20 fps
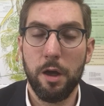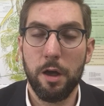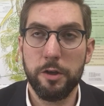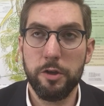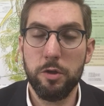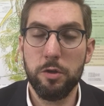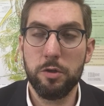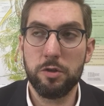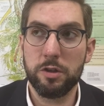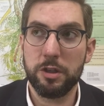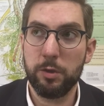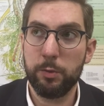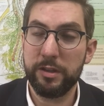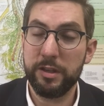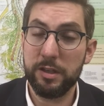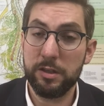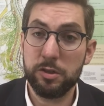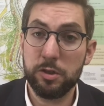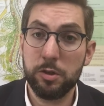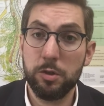Usually
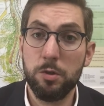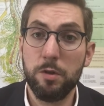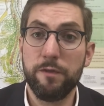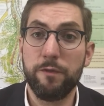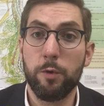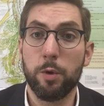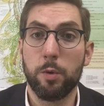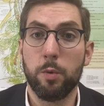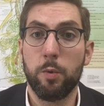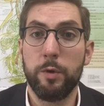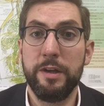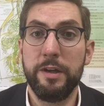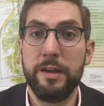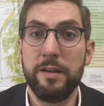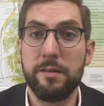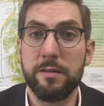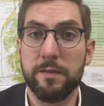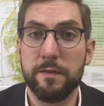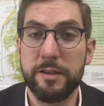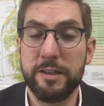within 2 to 4
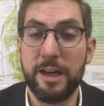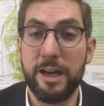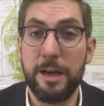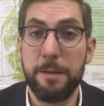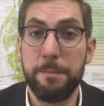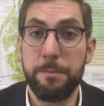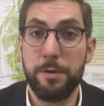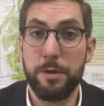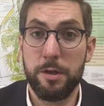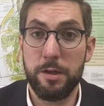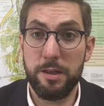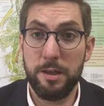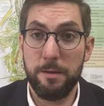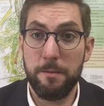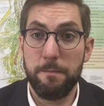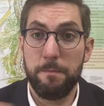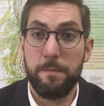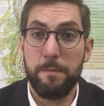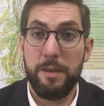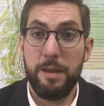weeks of the time
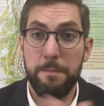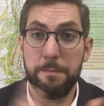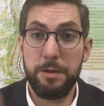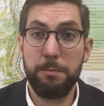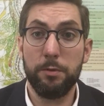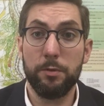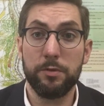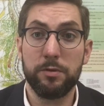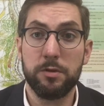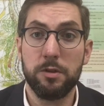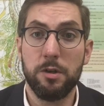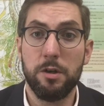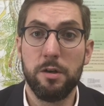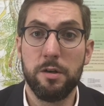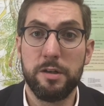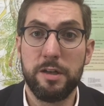period that people start